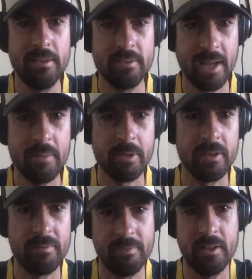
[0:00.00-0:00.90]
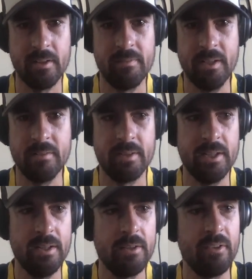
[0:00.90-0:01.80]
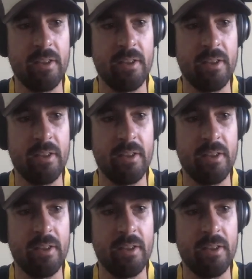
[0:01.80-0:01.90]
one entertainment effect- effectively